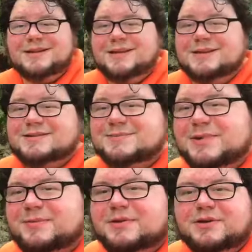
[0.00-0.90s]
is,
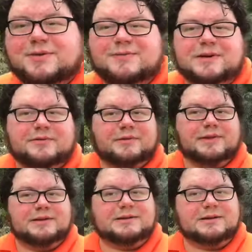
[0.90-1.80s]
maybe do you have any
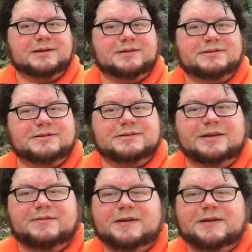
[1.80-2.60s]
grilling techniques yourself?